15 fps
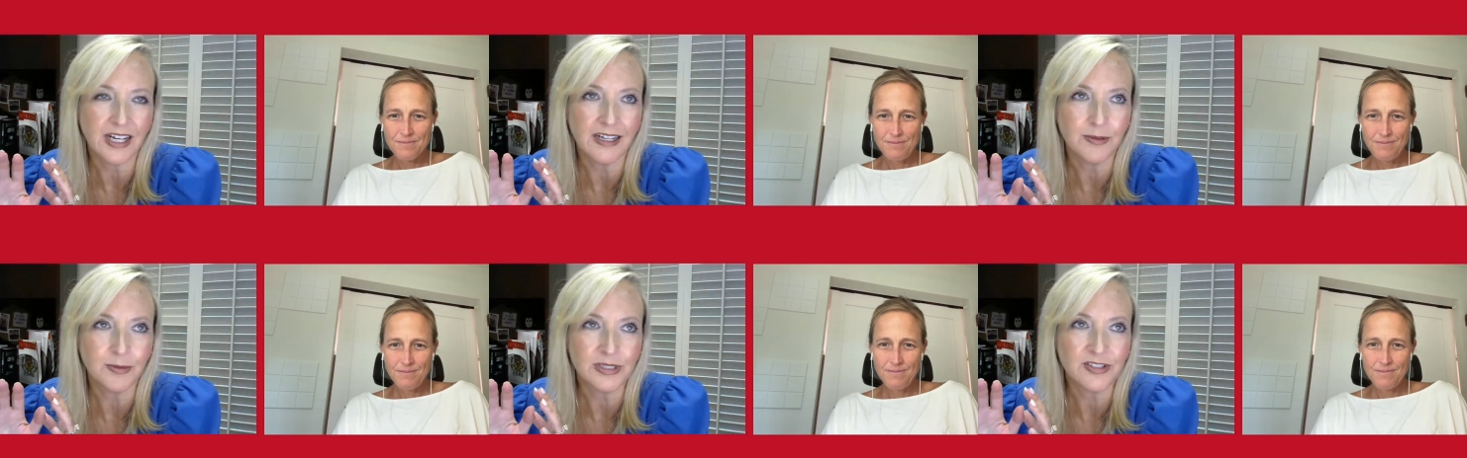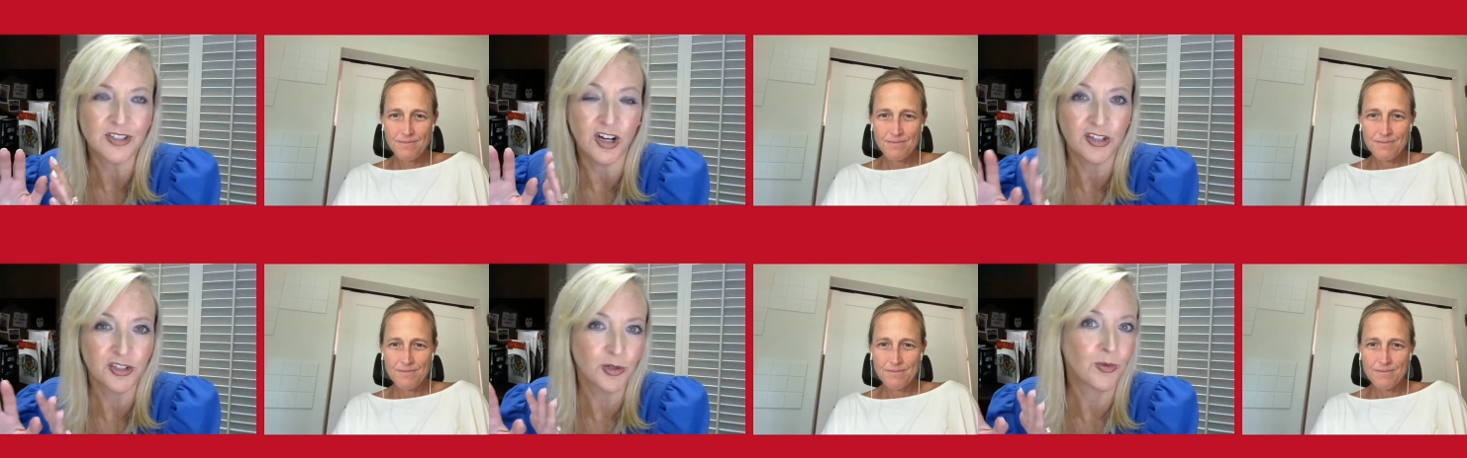Speaker 1: I was
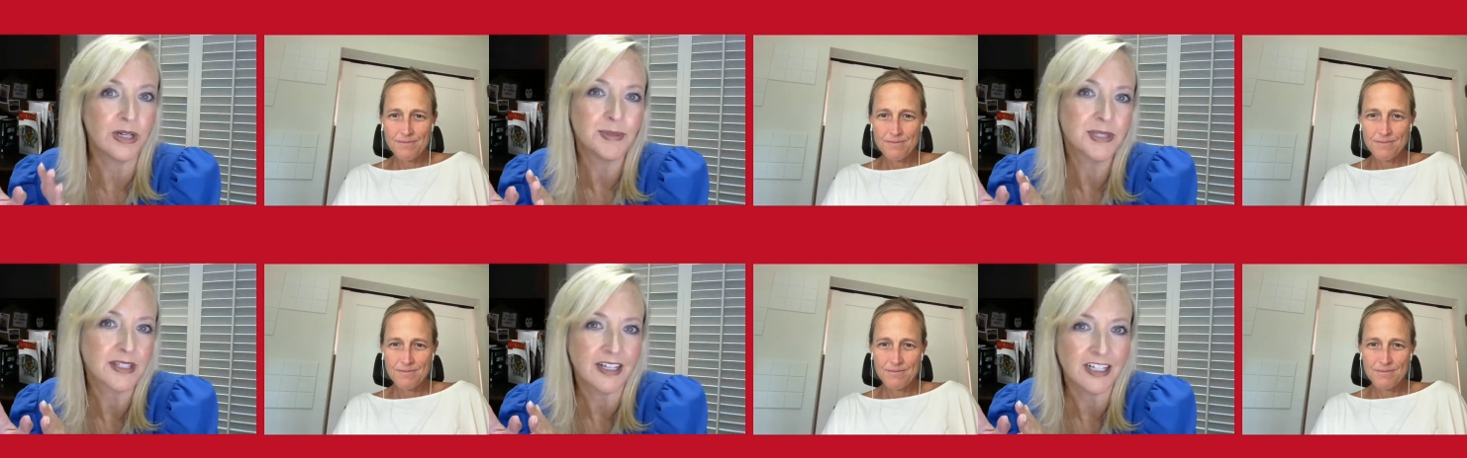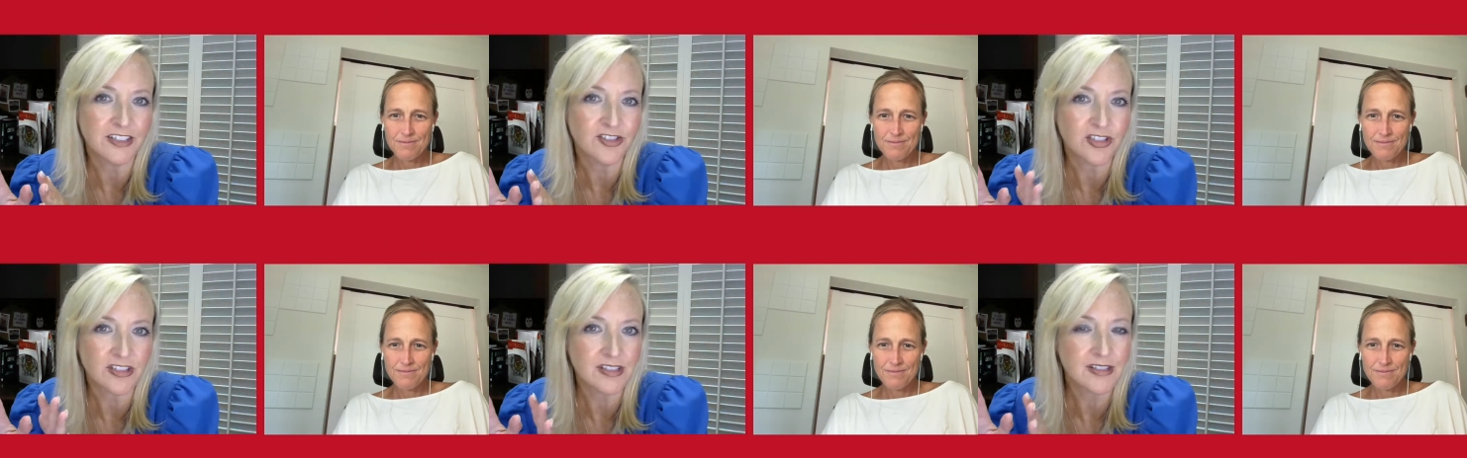on your
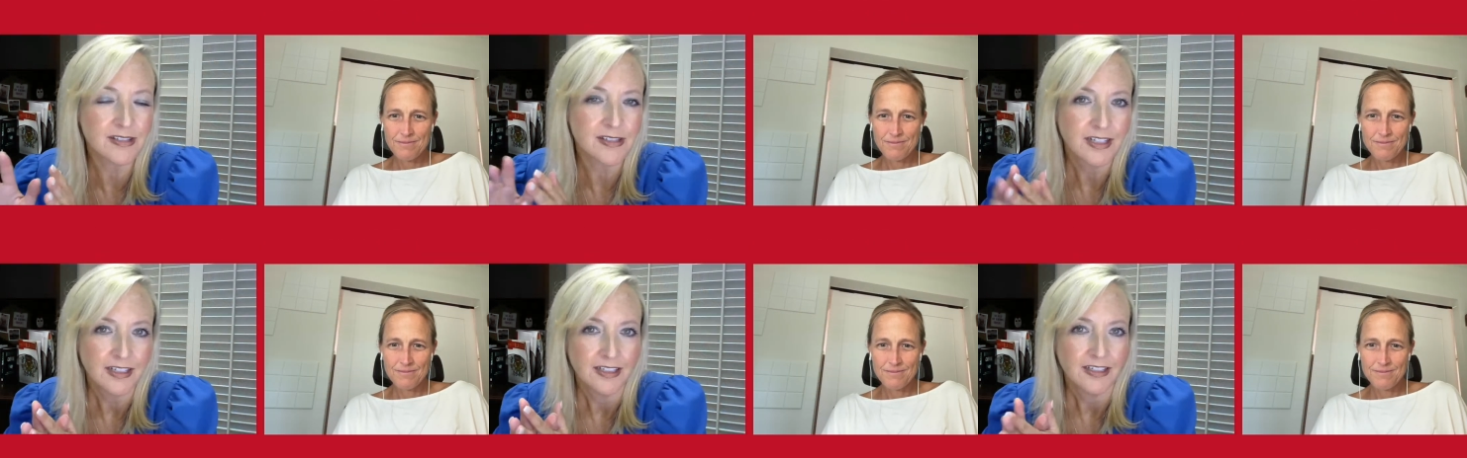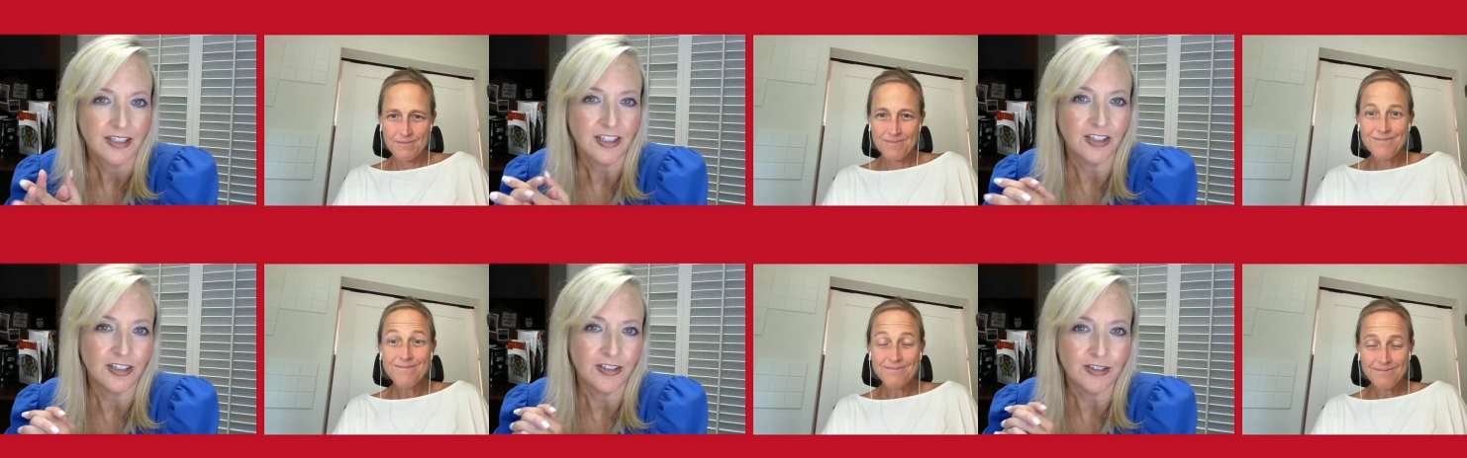website just,
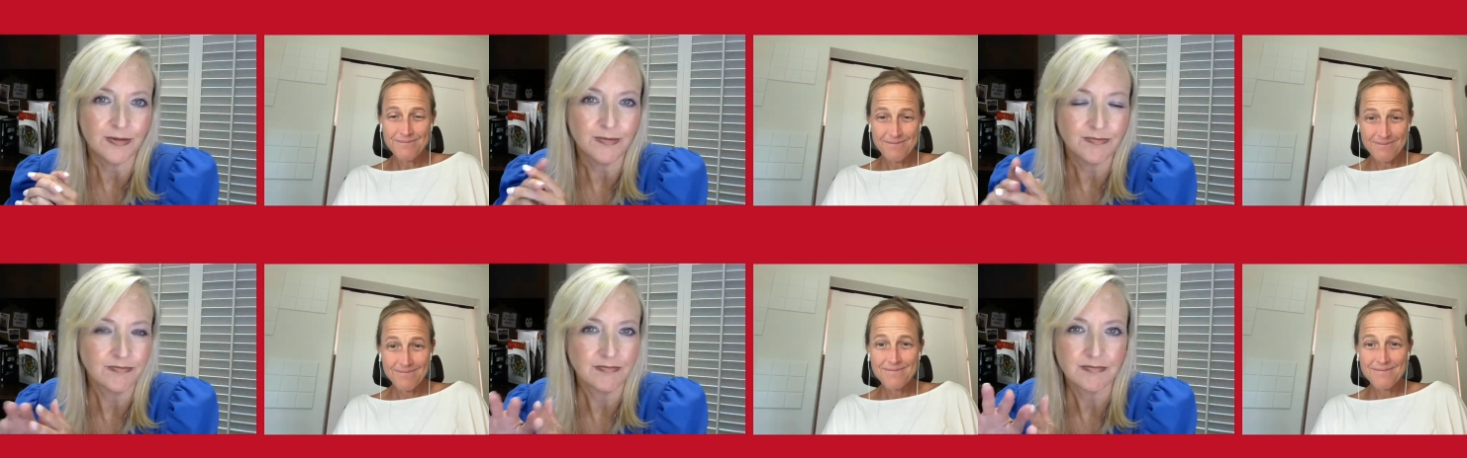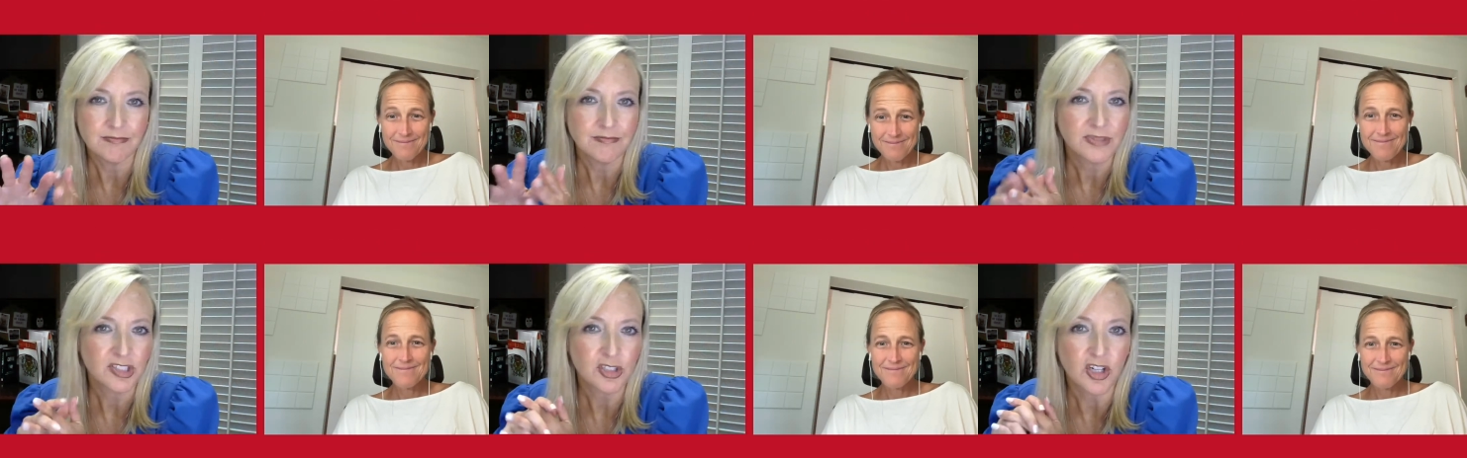you know,
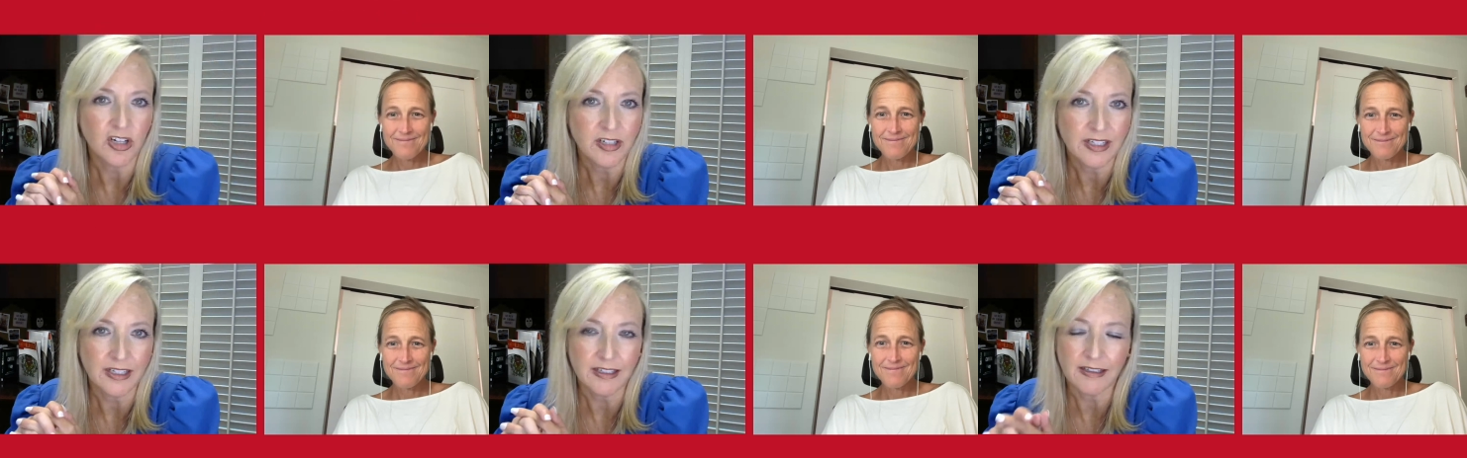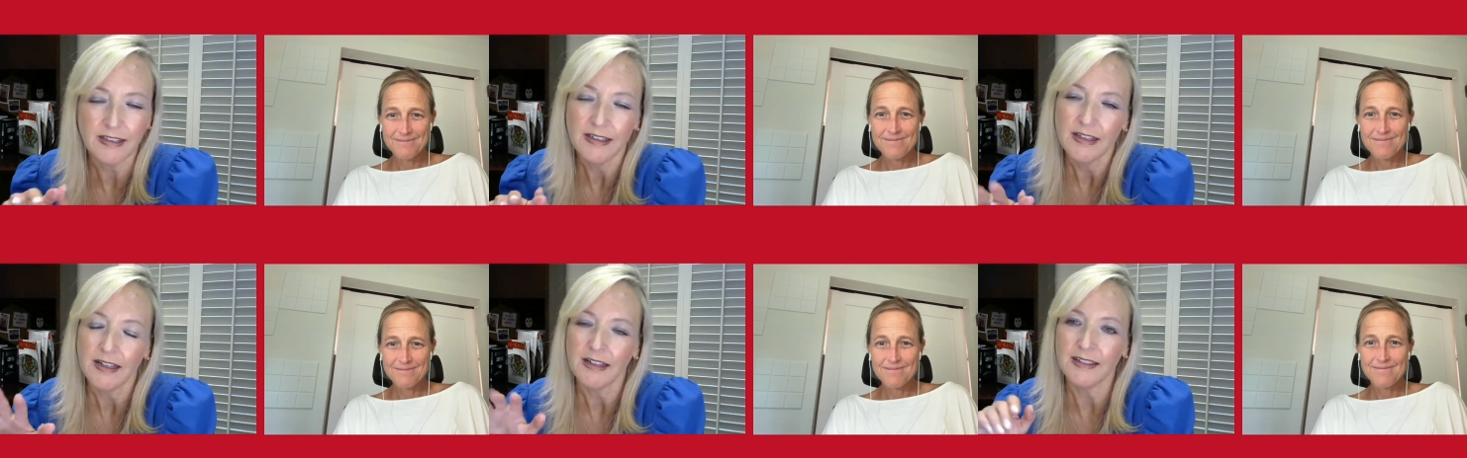
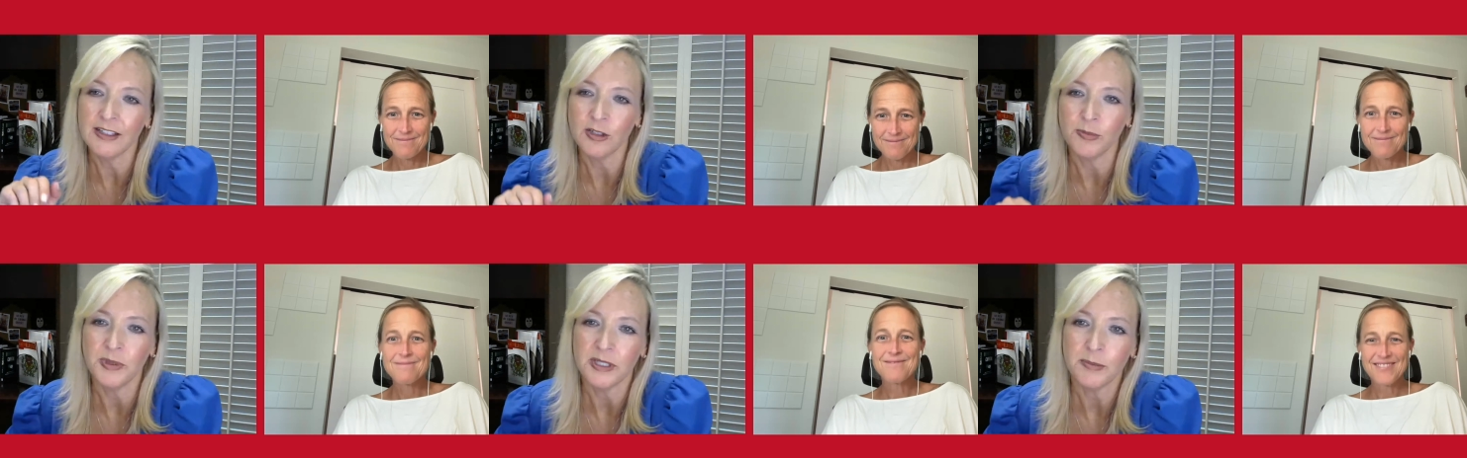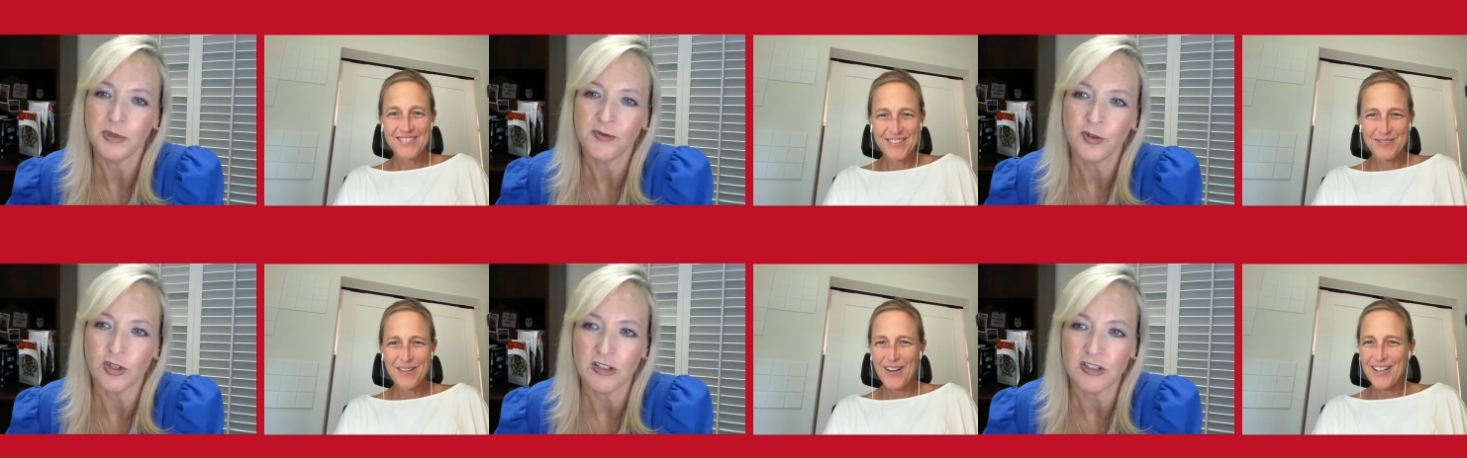stalking a little bit
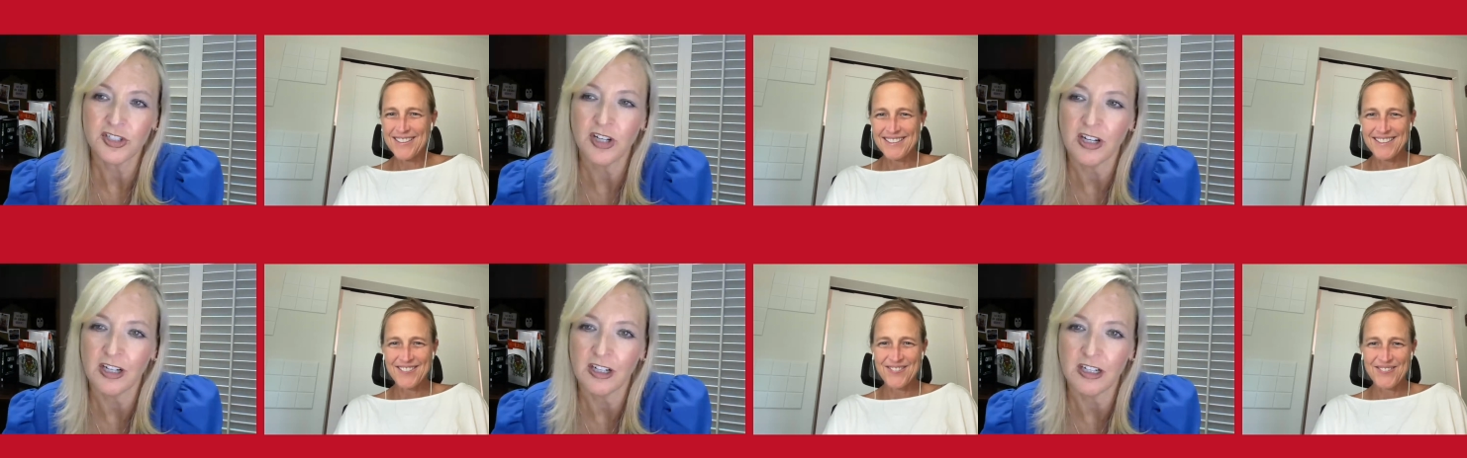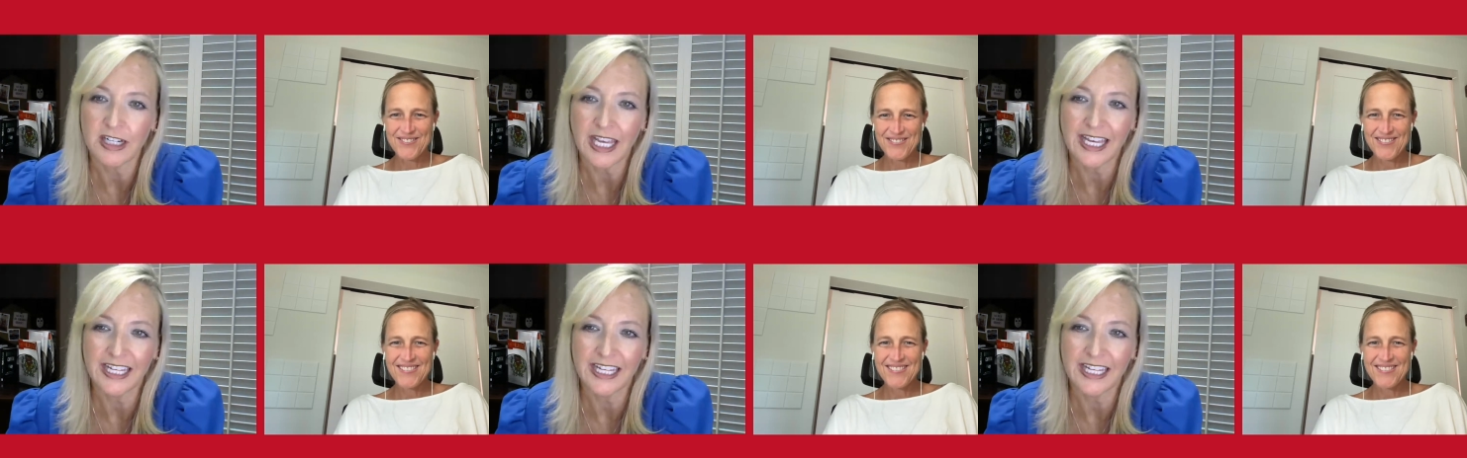before our talk.